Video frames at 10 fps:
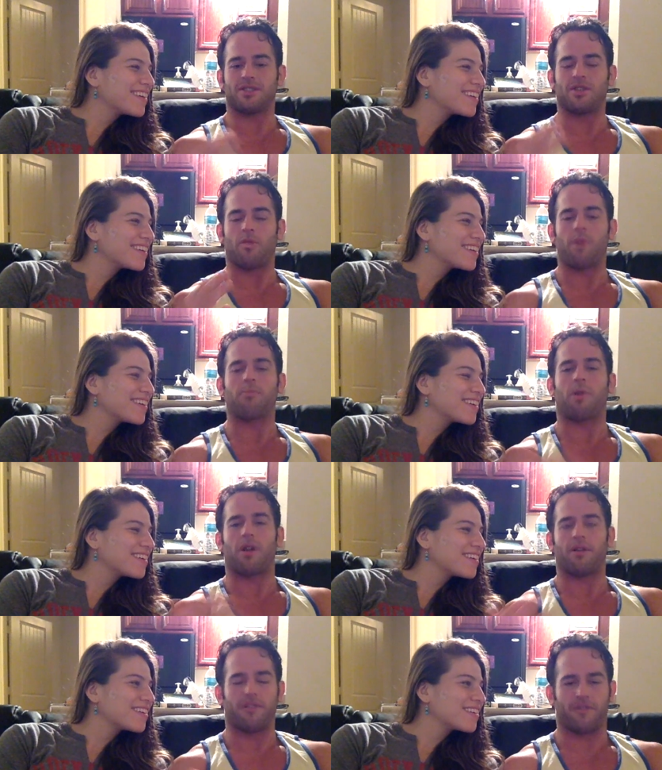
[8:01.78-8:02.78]
Speaker 1: one
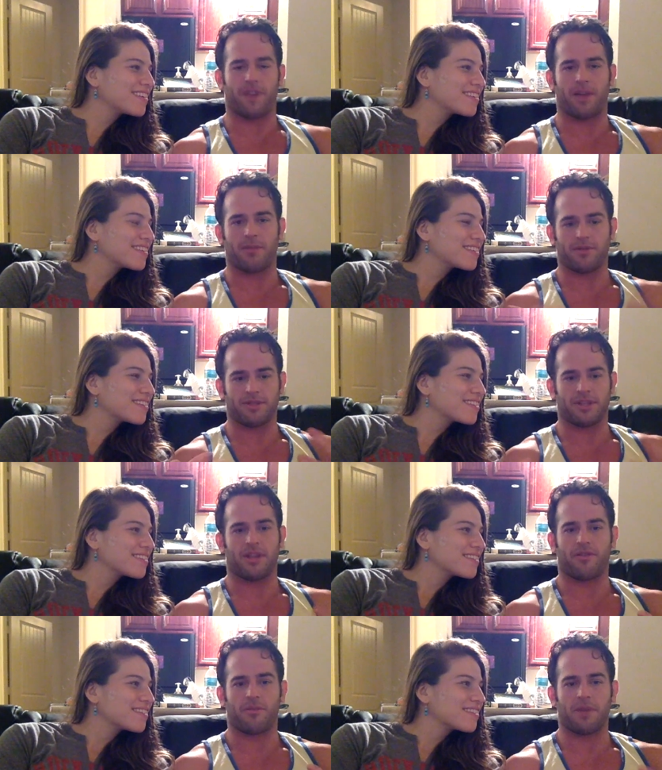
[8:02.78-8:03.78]
part of a family was
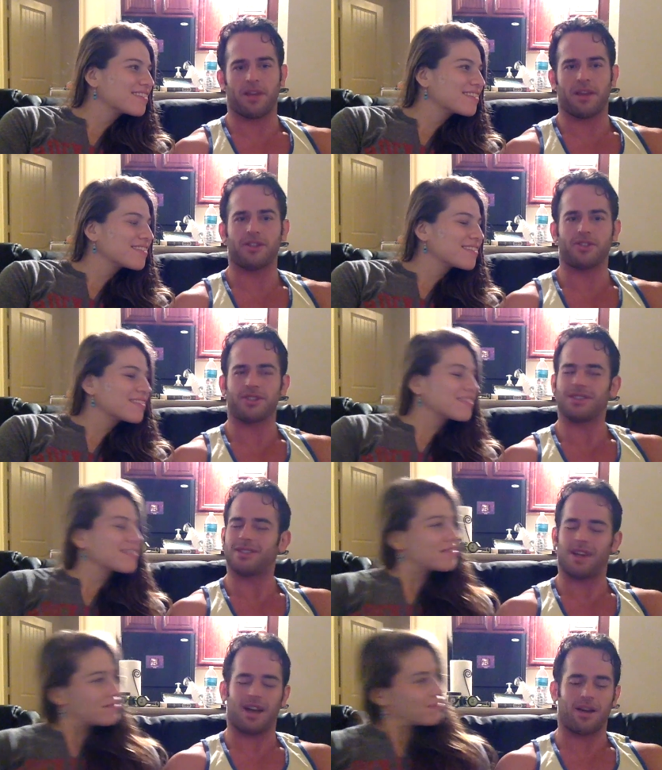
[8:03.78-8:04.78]
there for me, and it
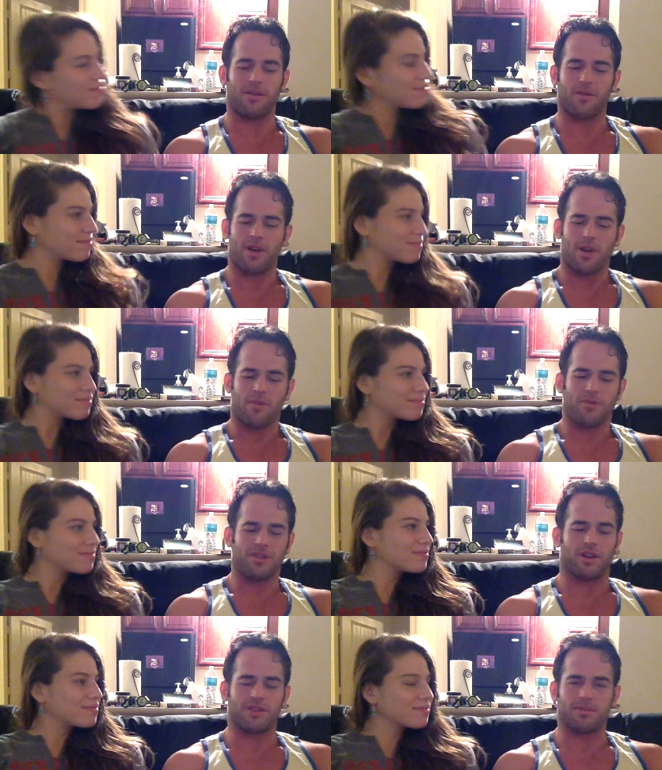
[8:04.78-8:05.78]
just.
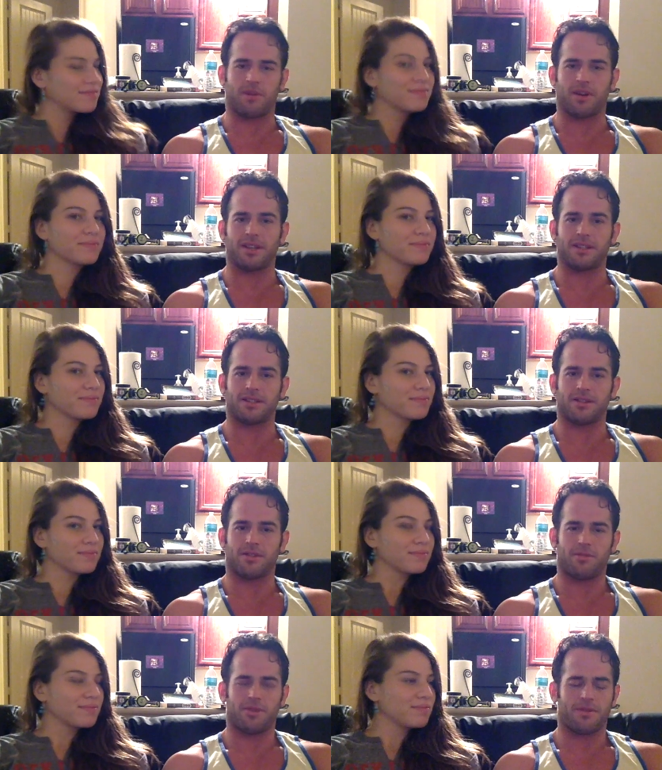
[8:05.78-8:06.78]
We talked about kids a
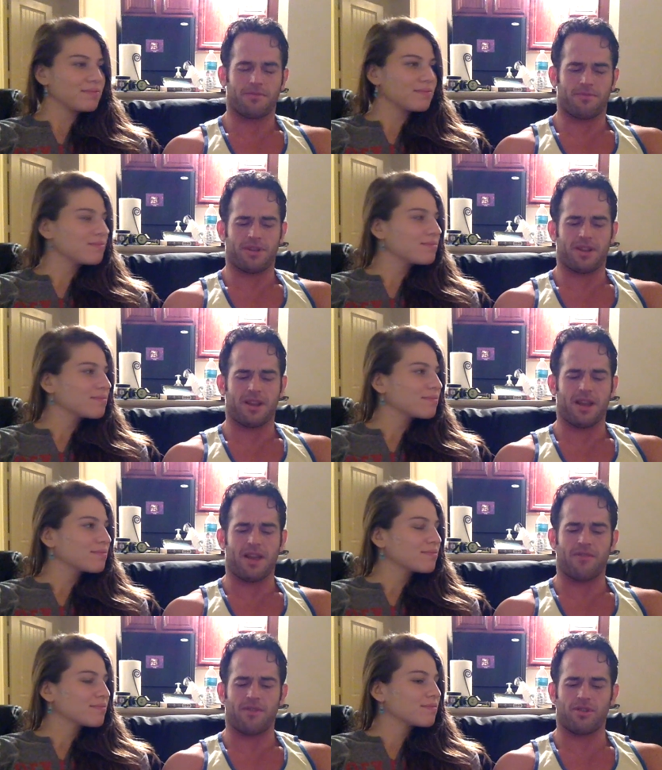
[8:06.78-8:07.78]
little bit, but
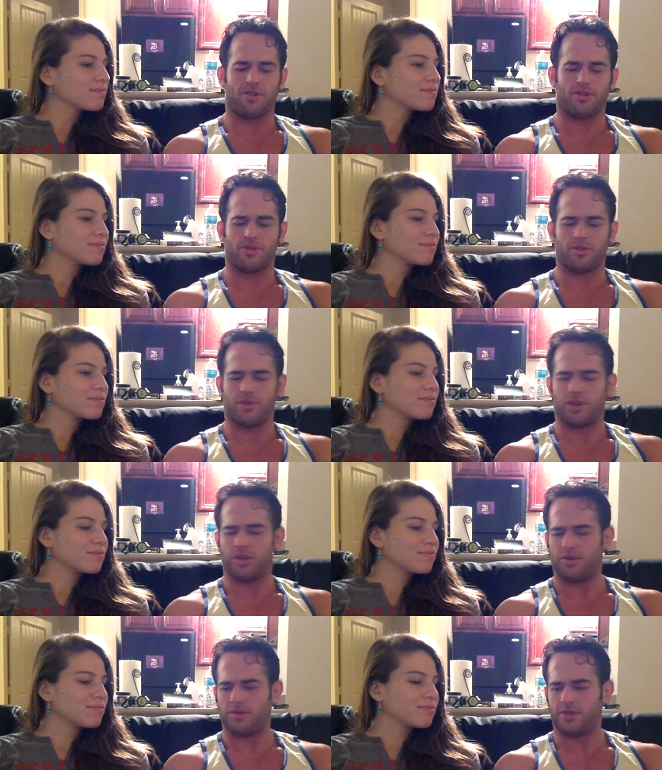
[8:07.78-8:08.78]
never to a
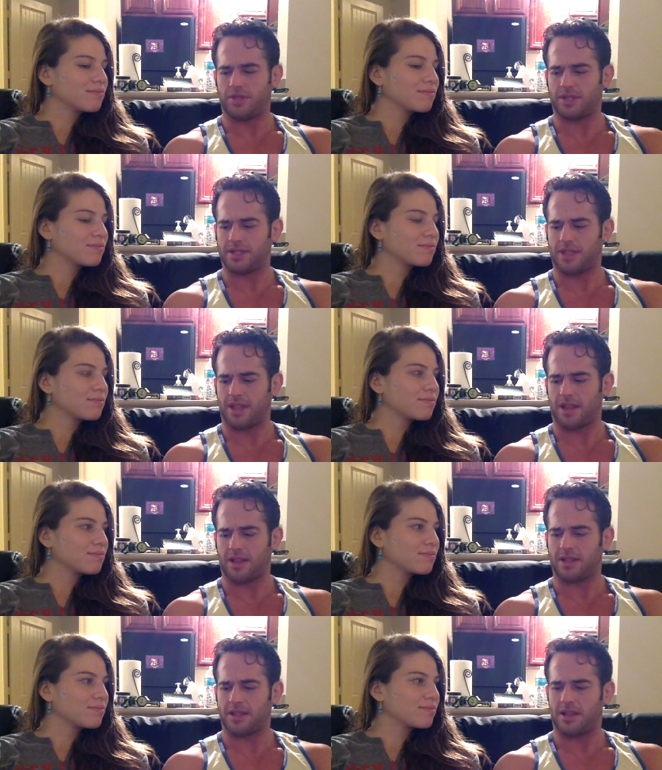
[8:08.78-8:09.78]
huge
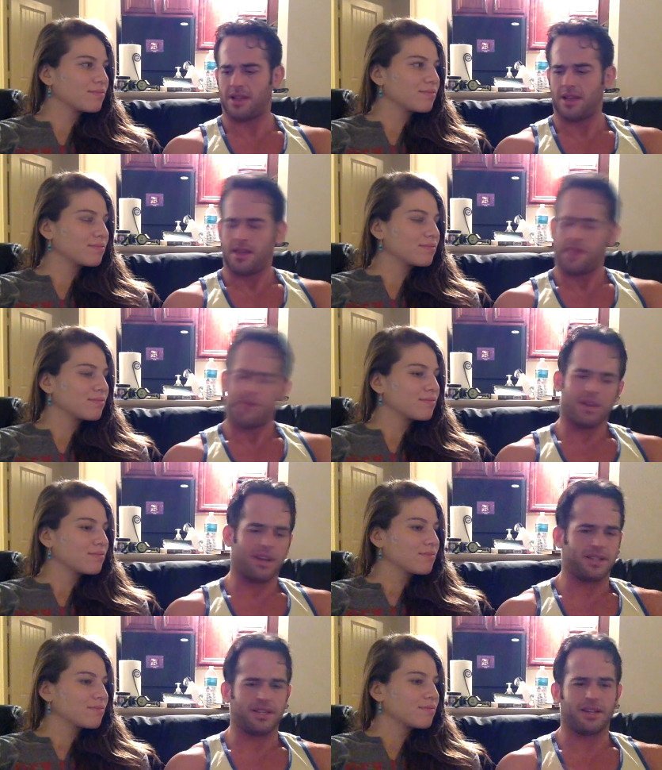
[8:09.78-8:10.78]
extent. We had
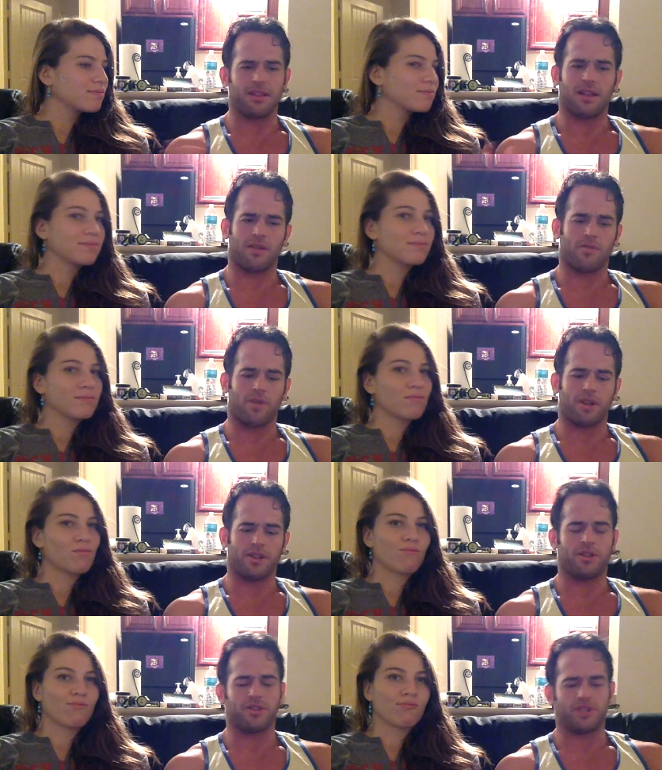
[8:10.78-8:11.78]
an idea, like, when,
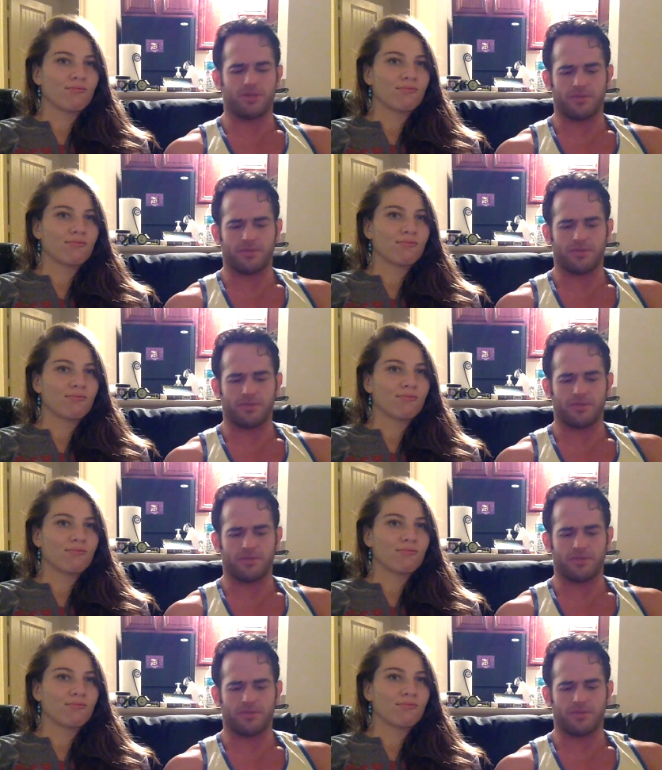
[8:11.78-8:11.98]
you know, she was